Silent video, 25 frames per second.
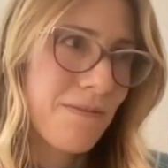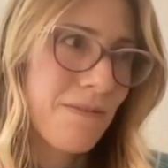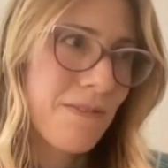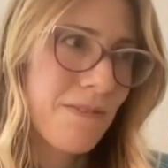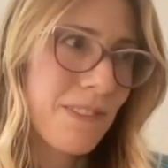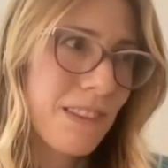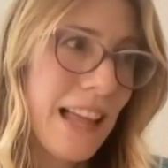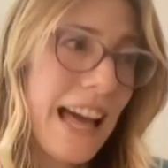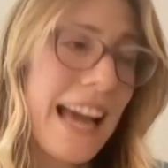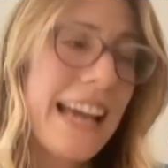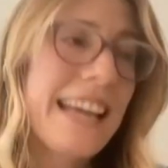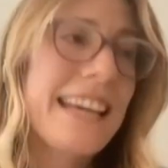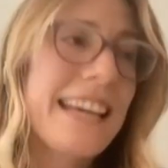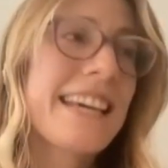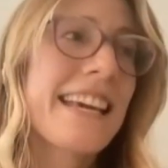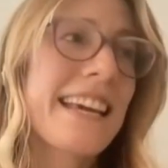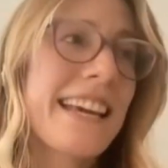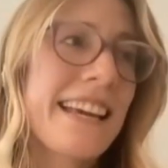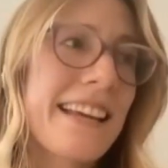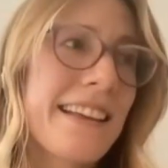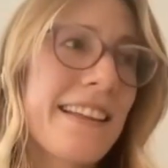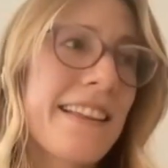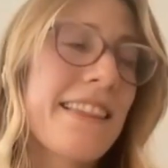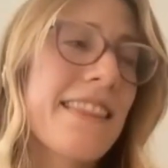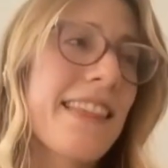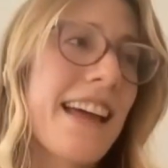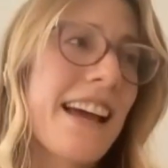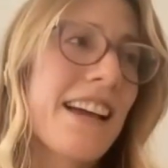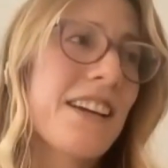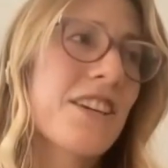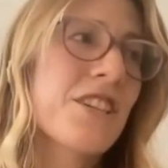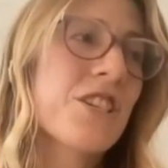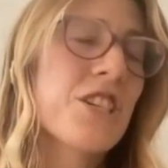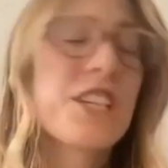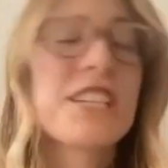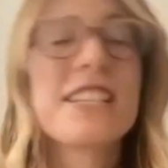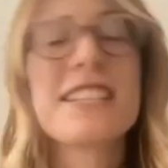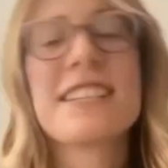liking that
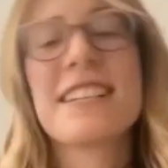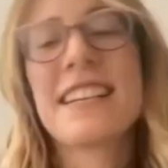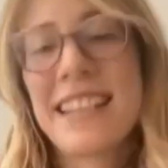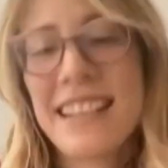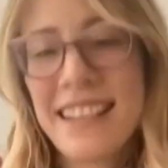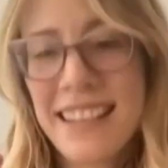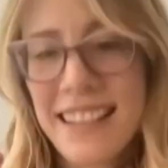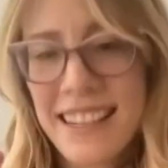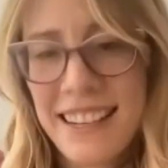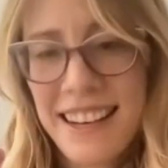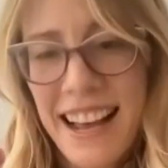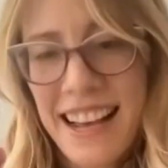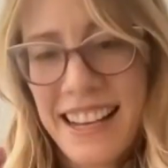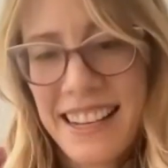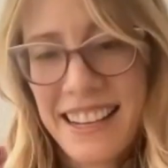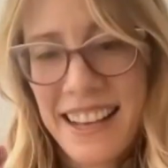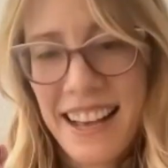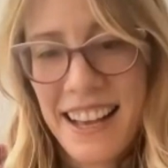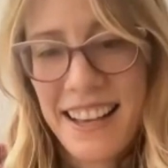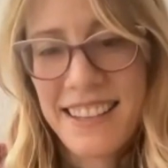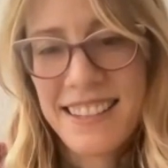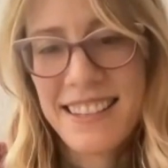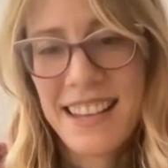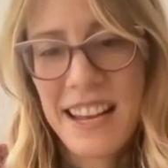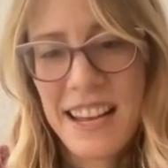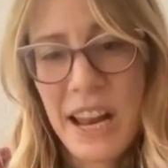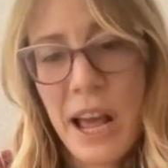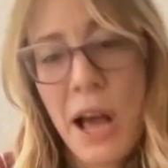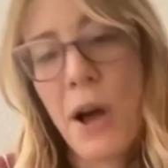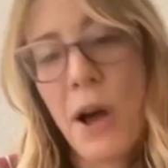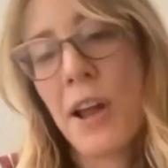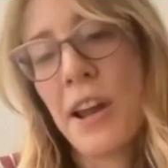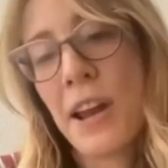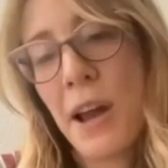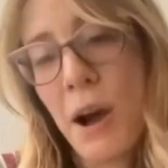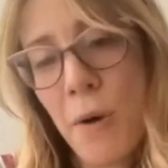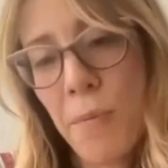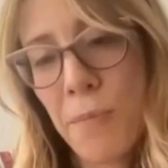she's needed, I guess,
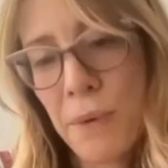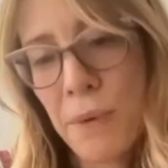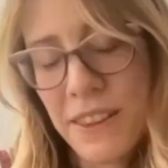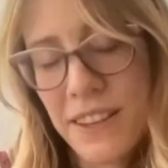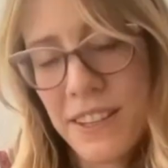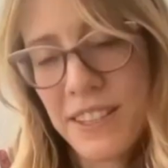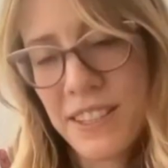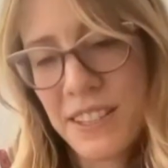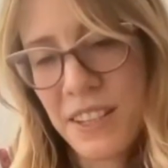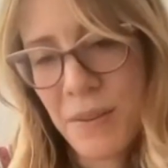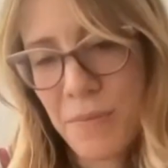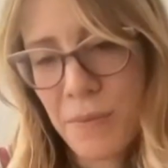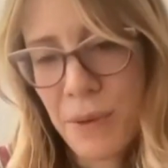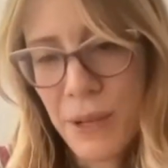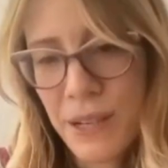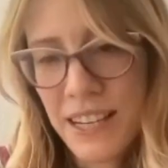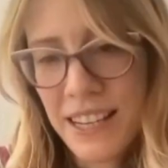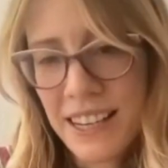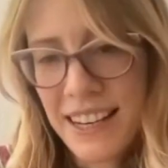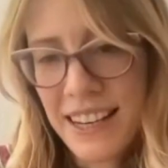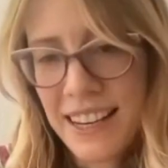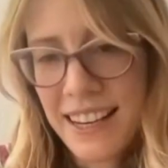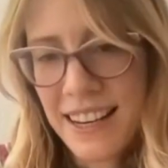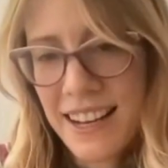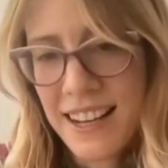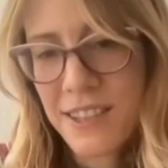and helping this community.